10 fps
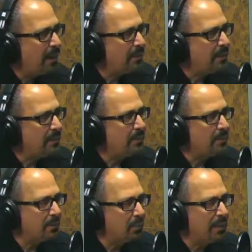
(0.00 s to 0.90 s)

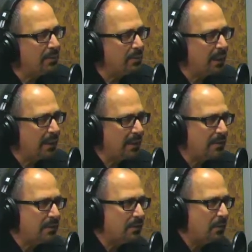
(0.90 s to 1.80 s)
wedding
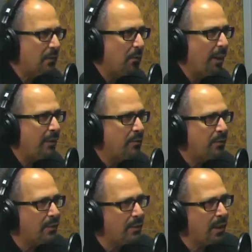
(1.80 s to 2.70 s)
planner. So why
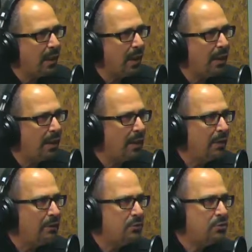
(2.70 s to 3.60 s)
don't
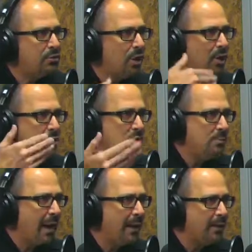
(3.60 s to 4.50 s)
you charge
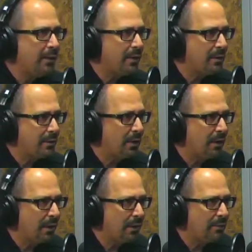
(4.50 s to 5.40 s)
my credit
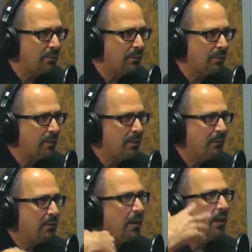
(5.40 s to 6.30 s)
card
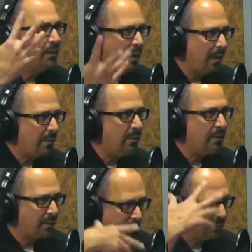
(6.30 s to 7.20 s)
for
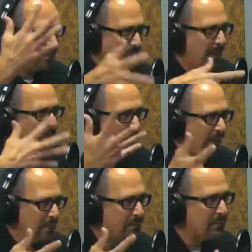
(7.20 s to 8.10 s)
another
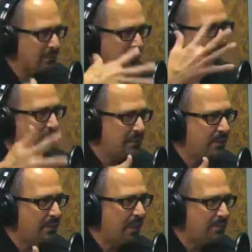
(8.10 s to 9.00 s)
amount, $5,000,
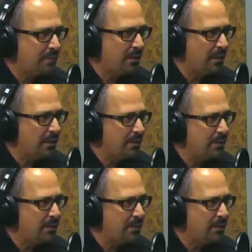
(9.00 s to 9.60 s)
$6,000,